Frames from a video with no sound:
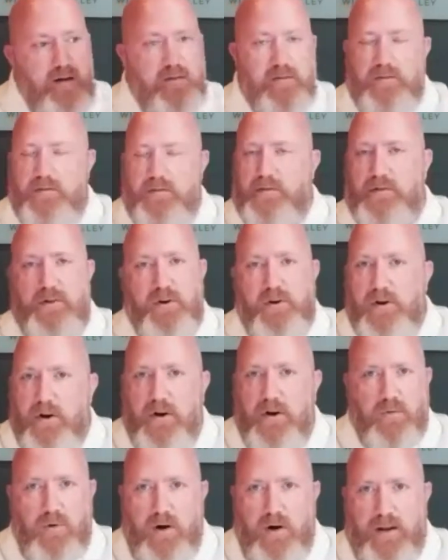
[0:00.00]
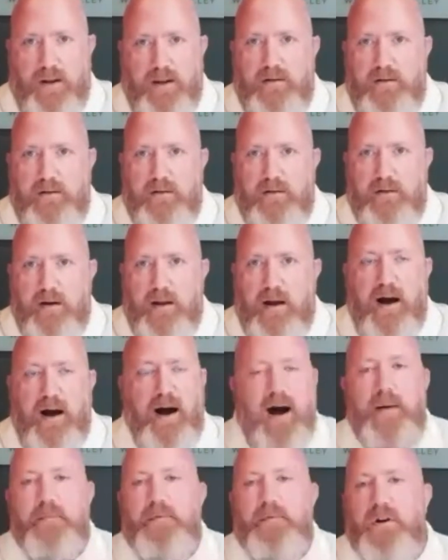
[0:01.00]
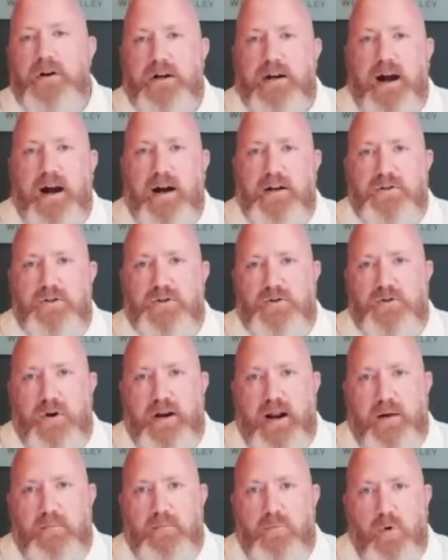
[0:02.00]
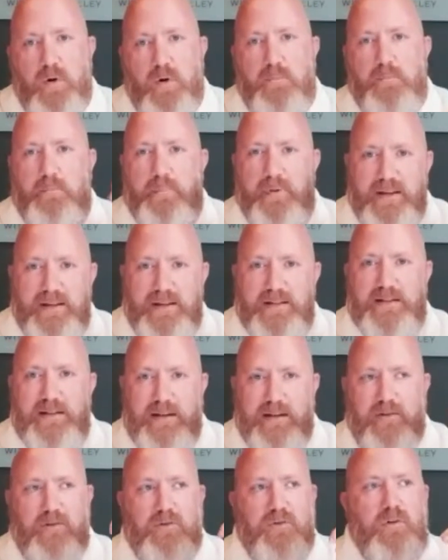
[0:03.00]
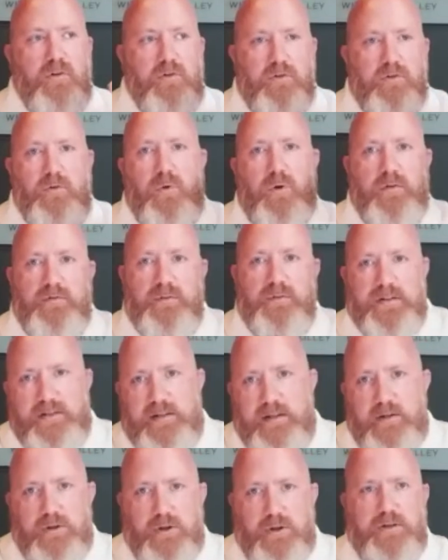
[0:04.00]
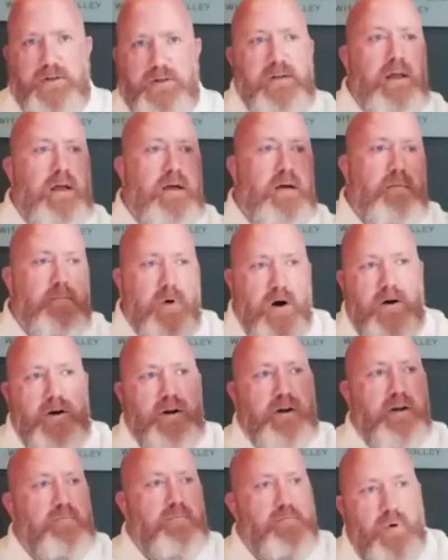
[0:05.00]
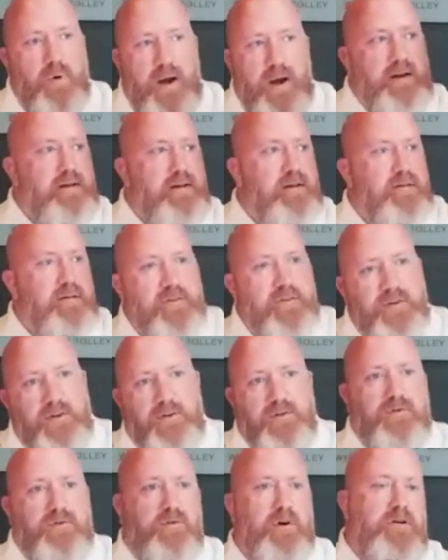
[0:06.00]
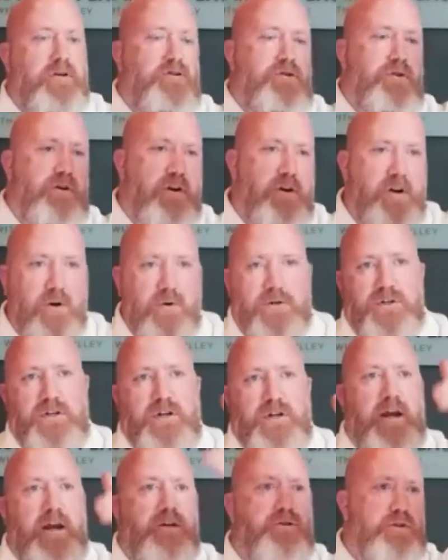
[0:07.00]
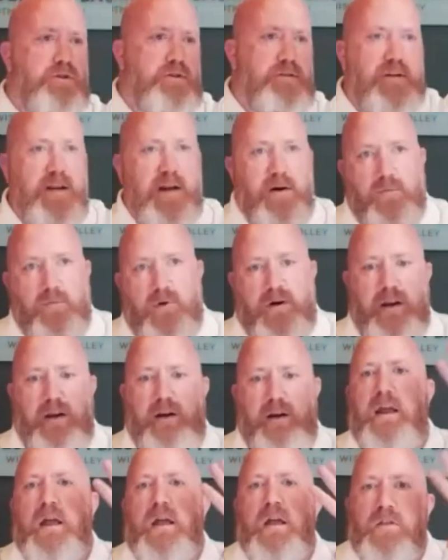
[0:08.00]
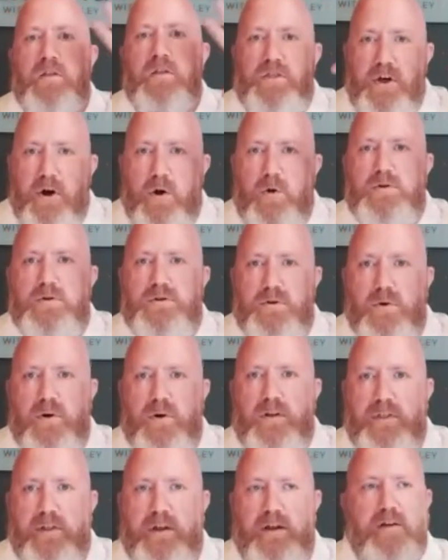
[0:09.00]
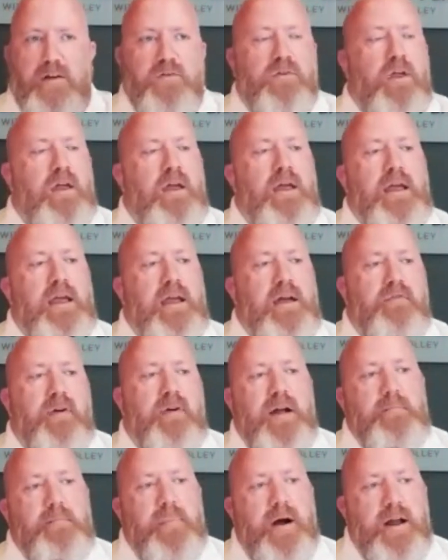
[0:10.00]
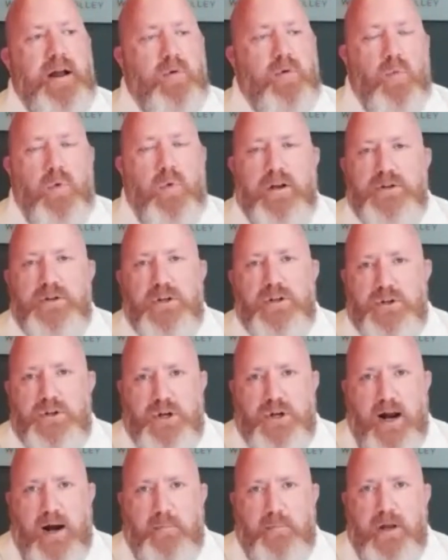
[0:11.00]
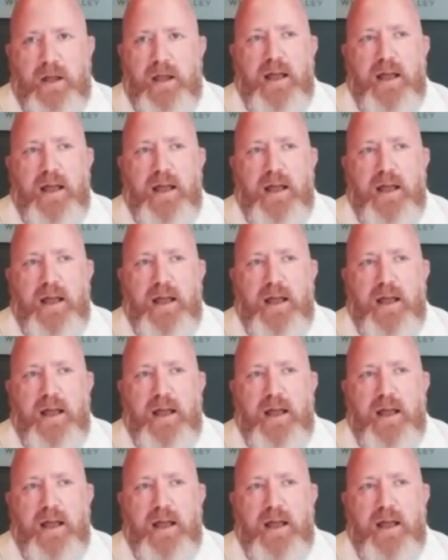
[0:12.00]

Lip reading: You're going to run it. I'm going to concentrate on more business sort of decisions, marketing, branding, deal structure, negotiations, networking, those sort of things. If I buy a widget shop,